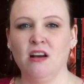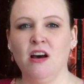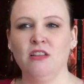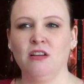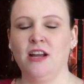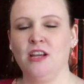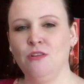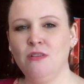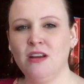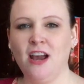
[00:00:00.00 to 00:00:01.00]
the author, and
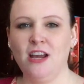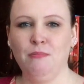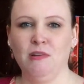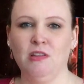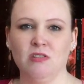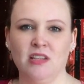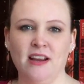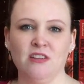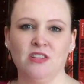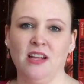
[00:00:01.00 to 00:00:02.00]
you can kind of put those
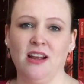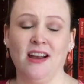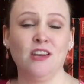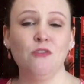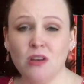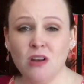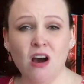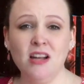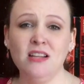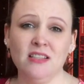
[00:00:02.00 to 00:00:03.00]
layers in there, and you can
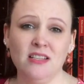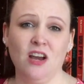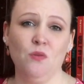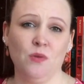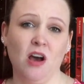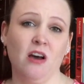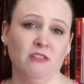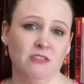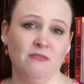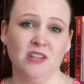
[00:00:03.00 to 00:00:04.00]
honestly tell when
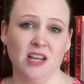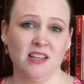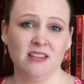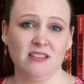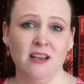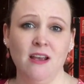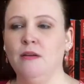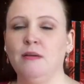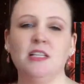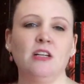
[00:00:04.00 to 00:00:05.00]
authors have done this
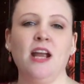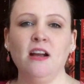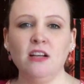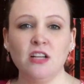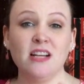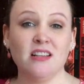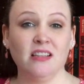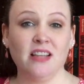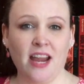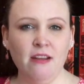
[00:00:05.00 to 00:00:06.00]
because their character has a
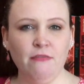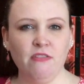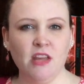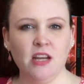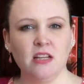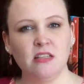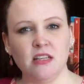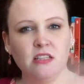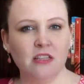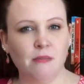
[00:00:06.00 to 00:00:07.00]
life that
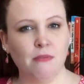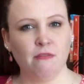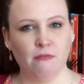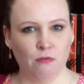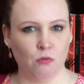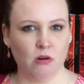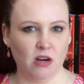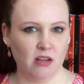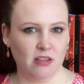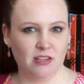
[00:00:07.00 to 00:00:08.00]
existed
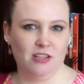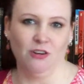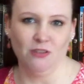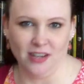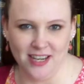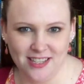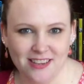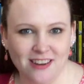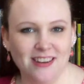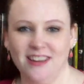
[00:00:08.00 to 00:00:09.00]
before the story
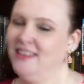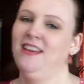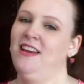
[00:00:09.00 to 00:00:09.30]
started.